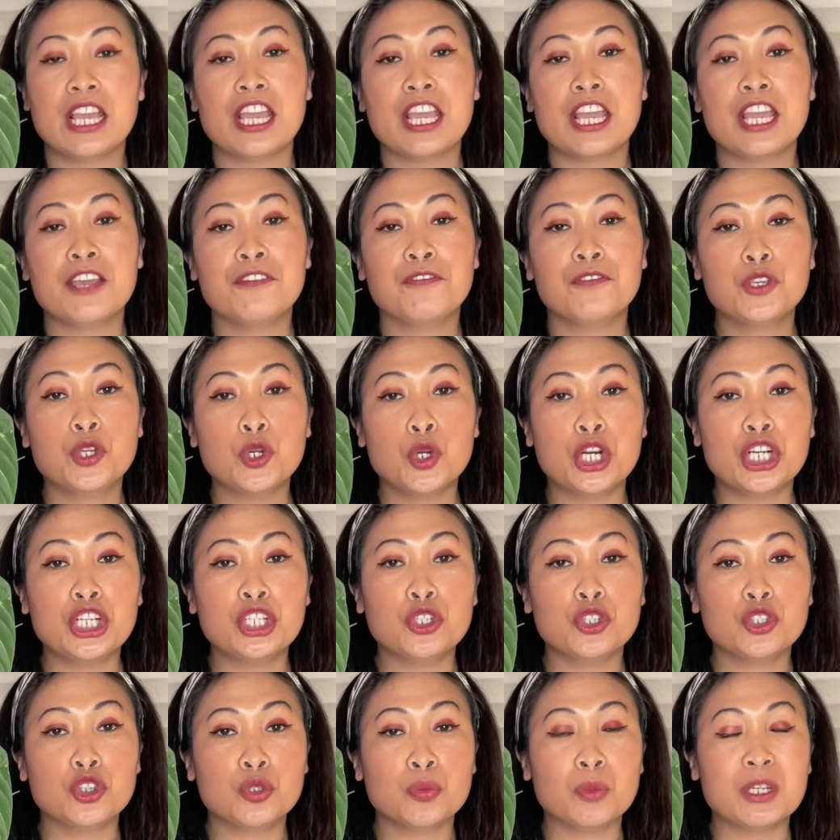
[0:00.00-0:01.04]
If you are
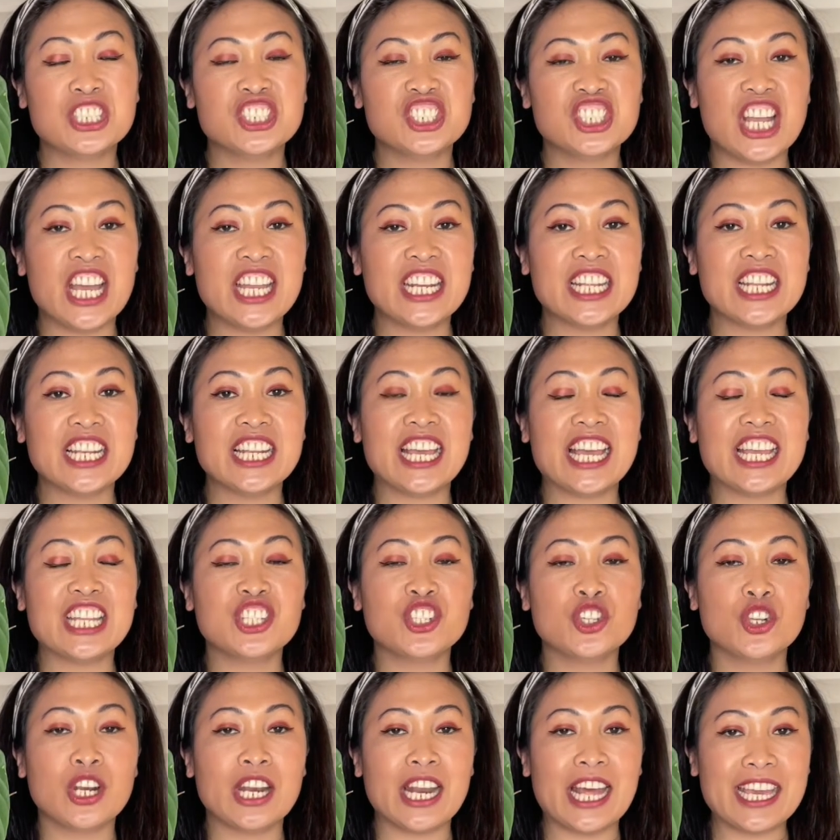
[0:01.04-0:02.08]
new to my channel and
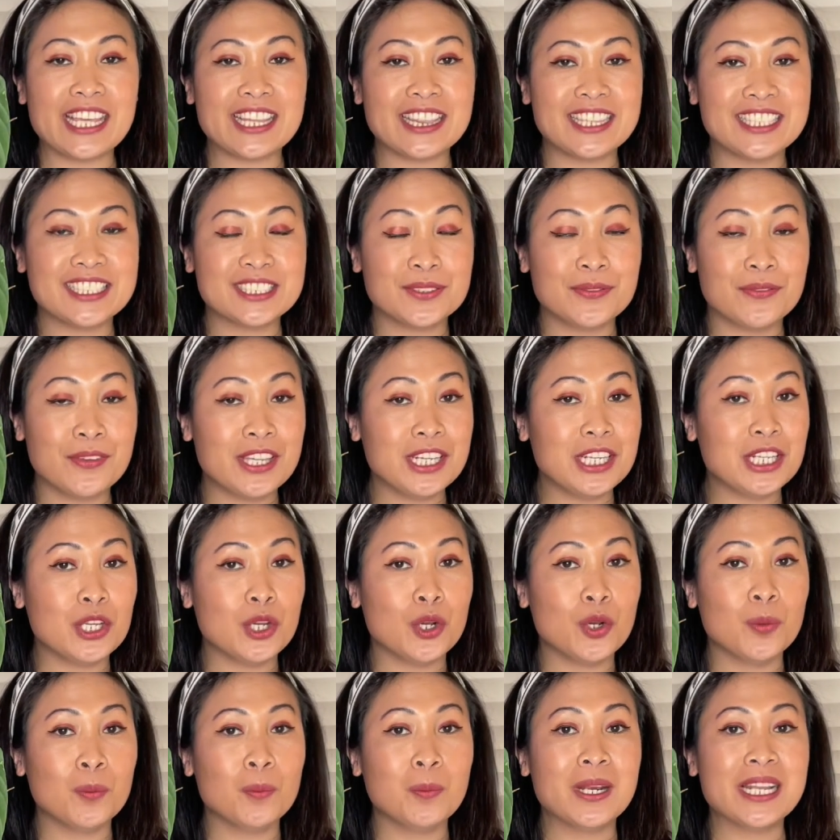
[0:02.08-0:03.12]
you like this
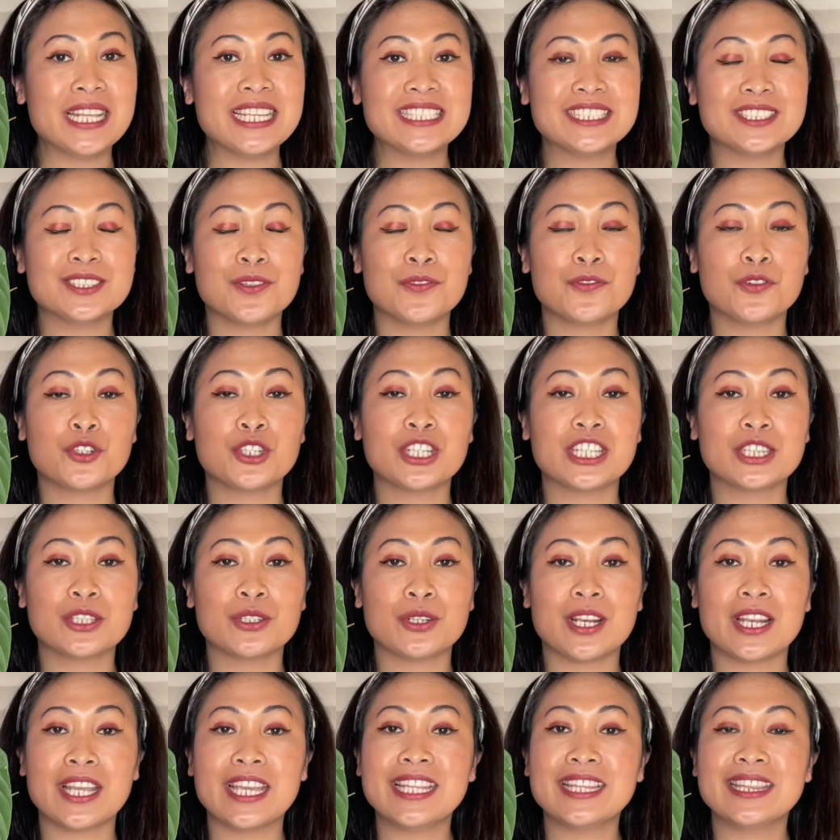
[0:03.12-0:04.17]
video, please don't forget to
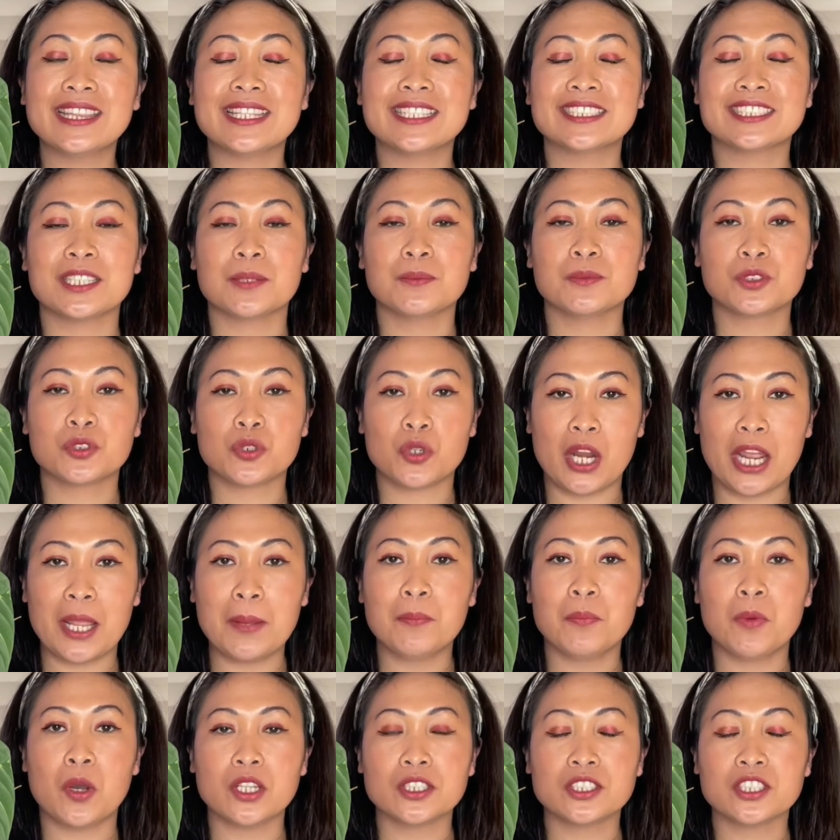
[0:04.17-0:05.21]
click the
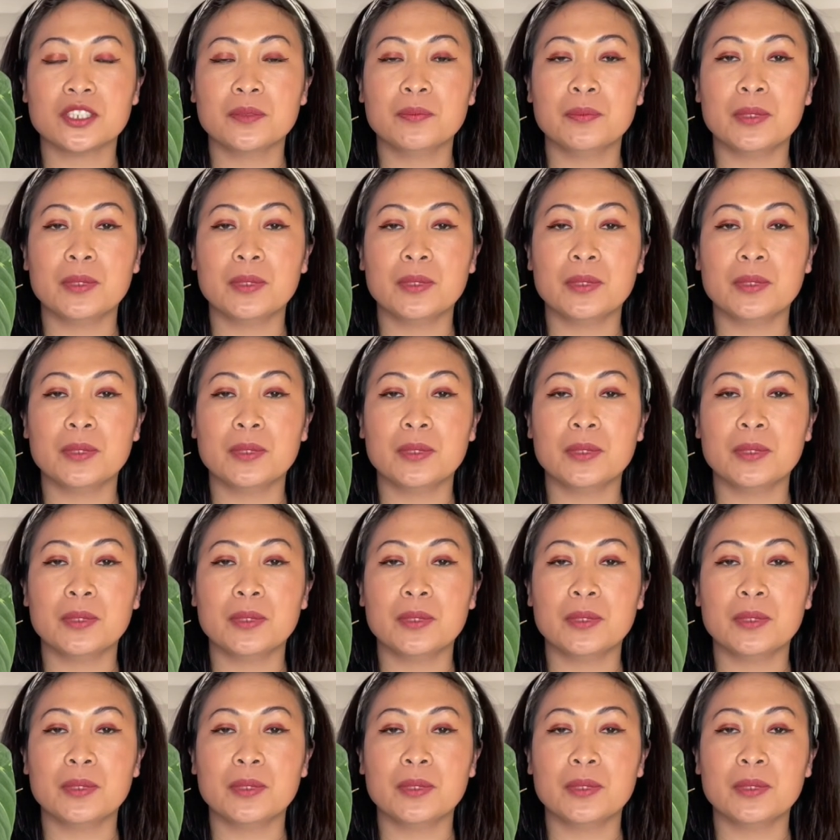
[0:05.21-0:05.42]
subscribe button